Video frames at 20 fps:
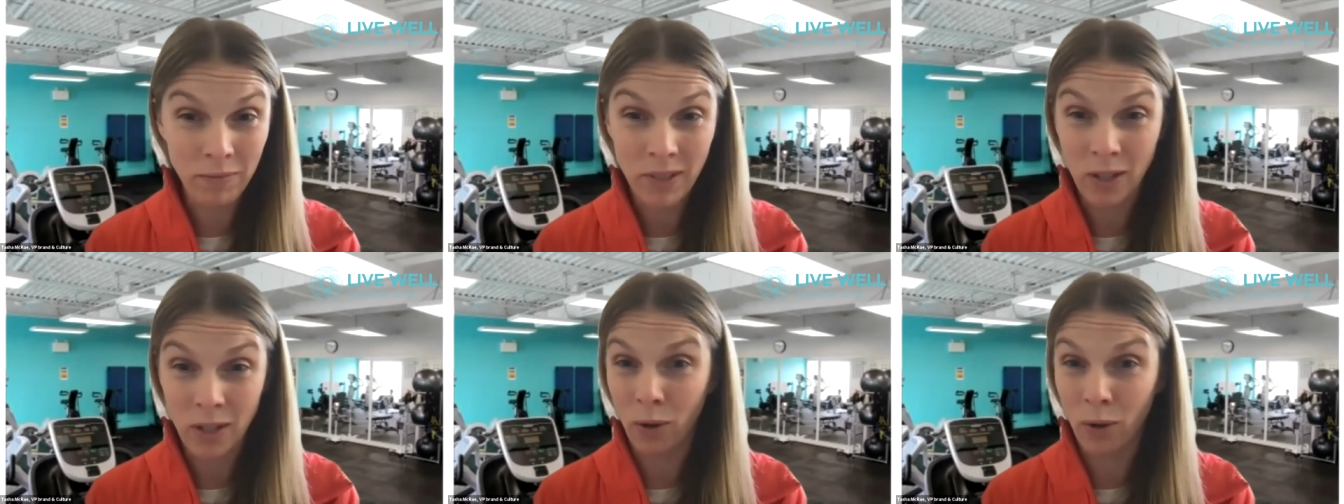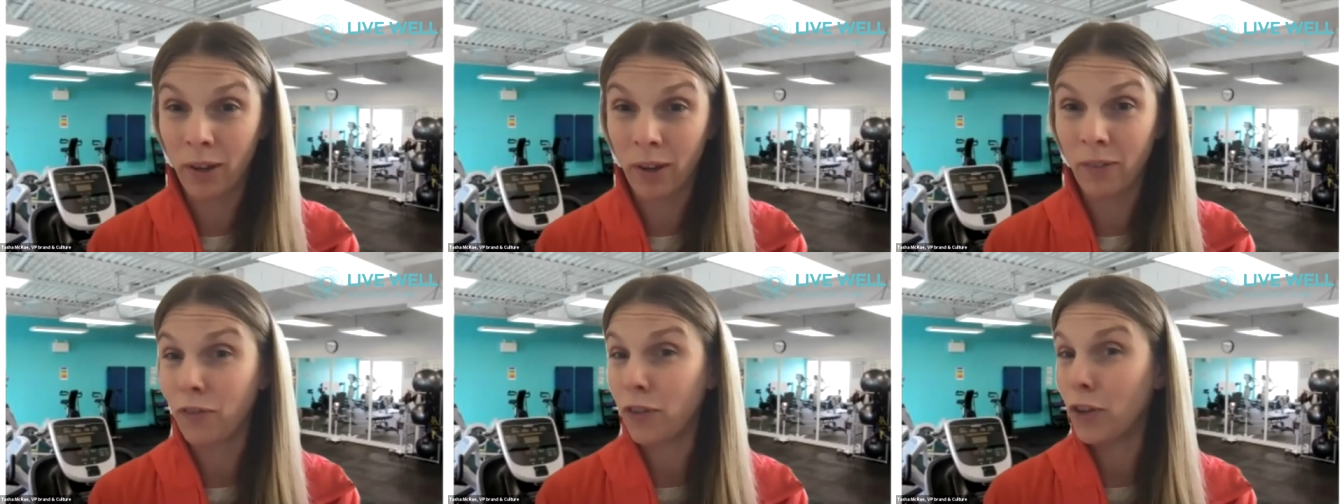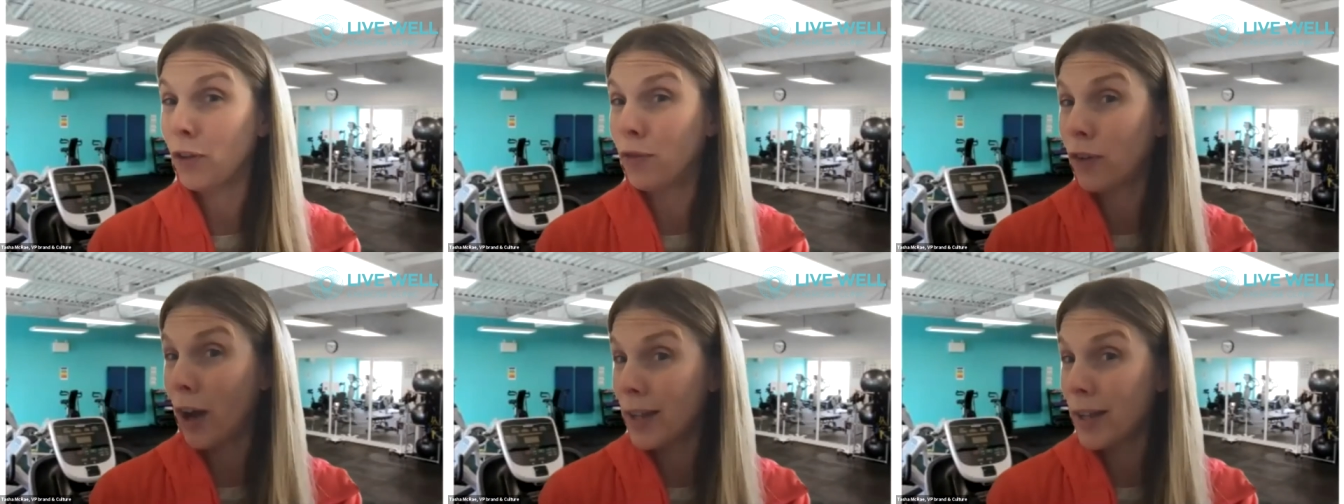So if
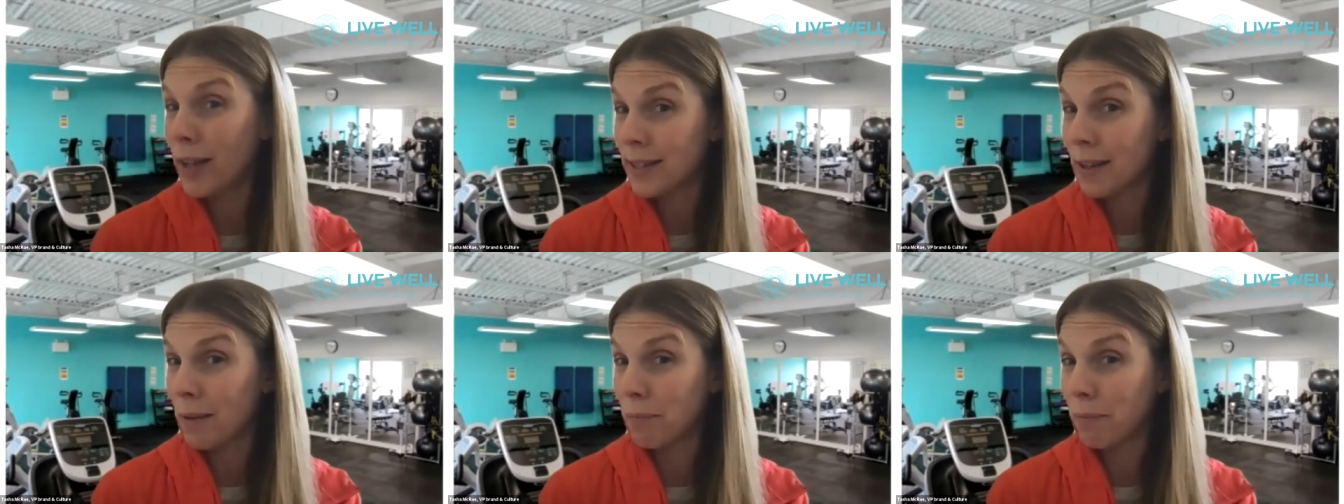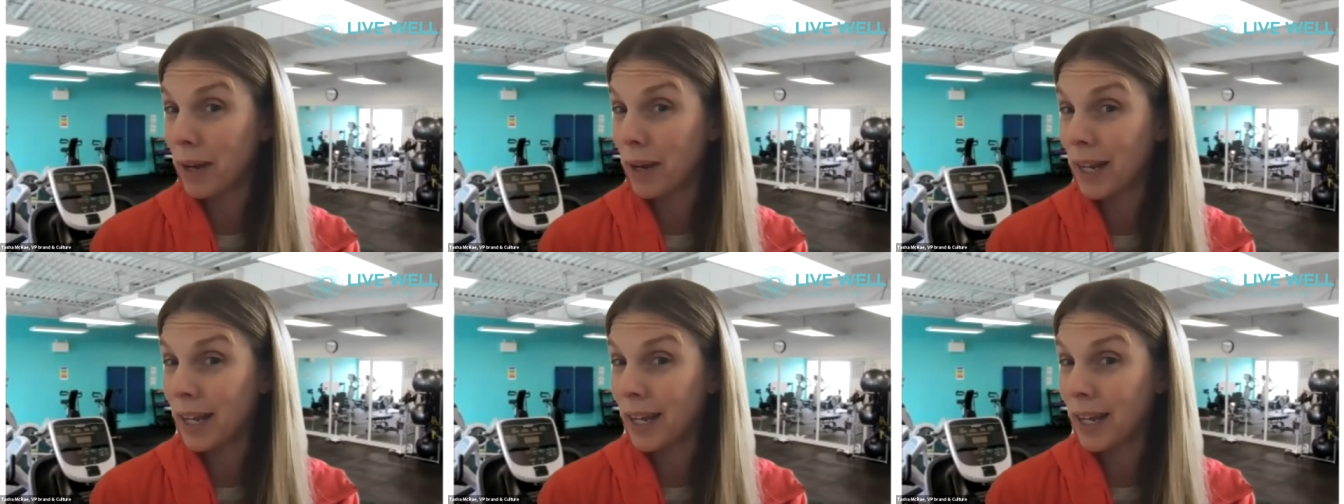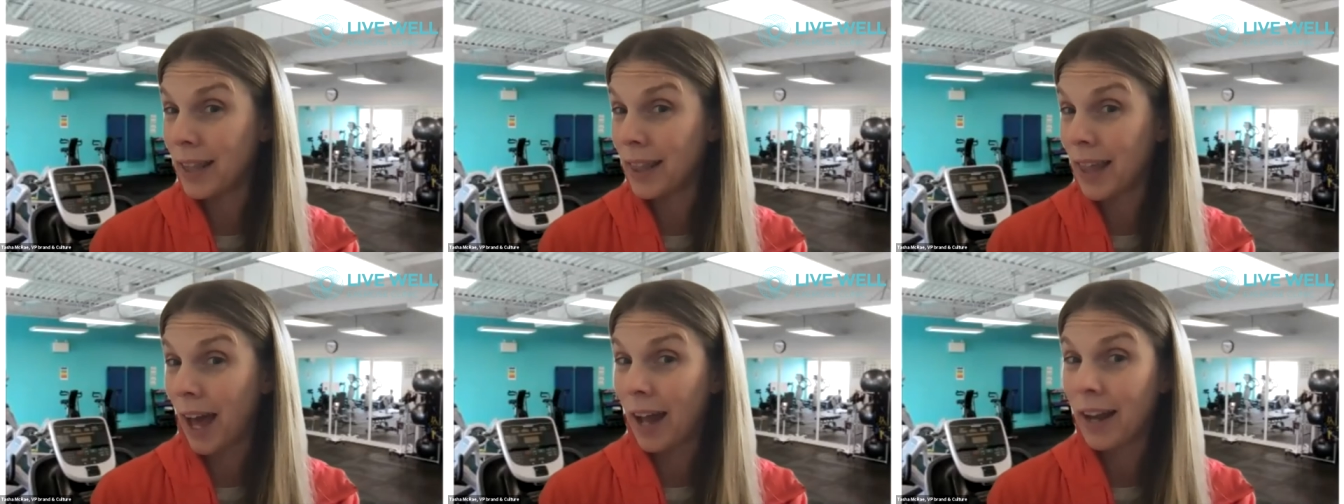you've got
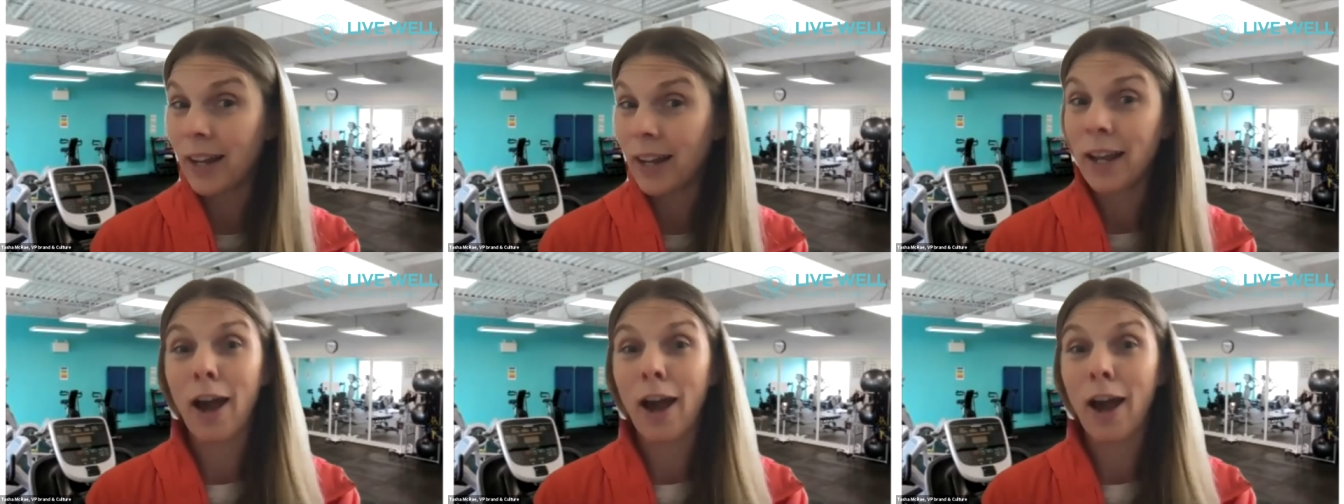somebody that,